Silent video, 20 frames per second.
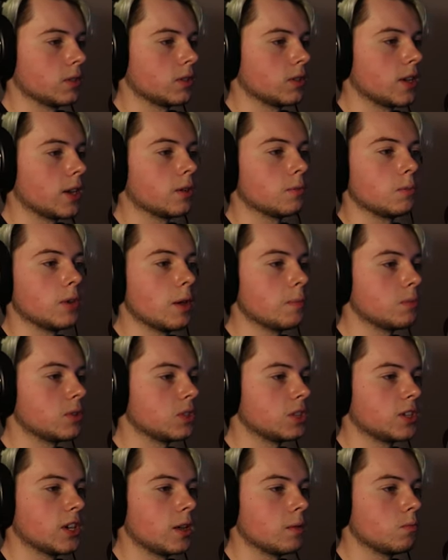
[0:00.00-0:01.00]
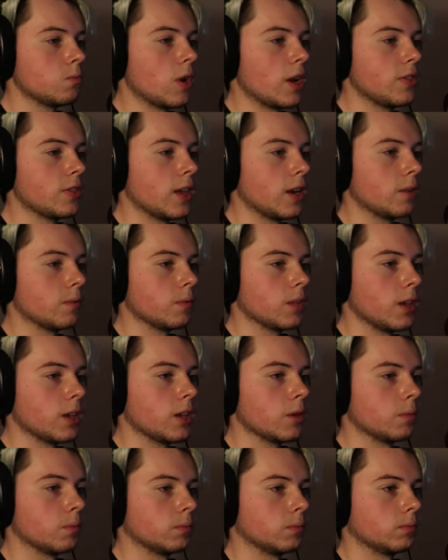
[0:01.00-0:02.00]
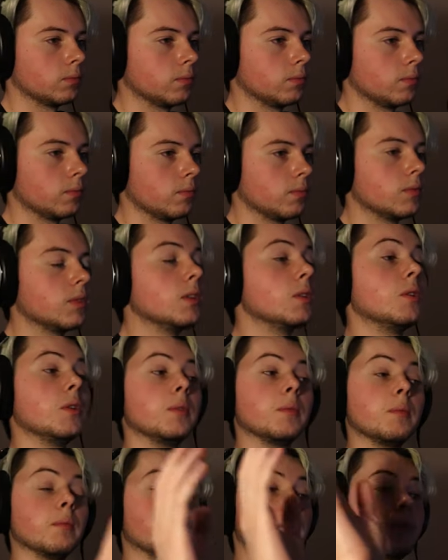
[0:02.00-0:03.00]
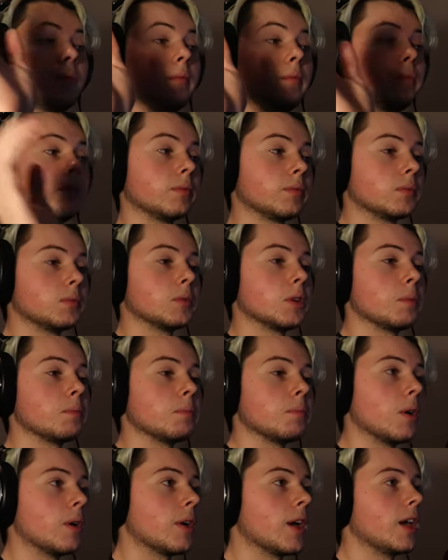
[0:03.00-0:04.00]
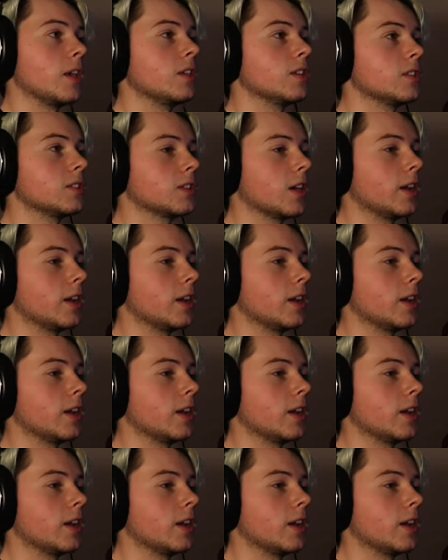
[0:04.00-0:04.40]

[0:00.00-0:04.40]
Stay, yep, just stay right there. Thank you. Okay, you just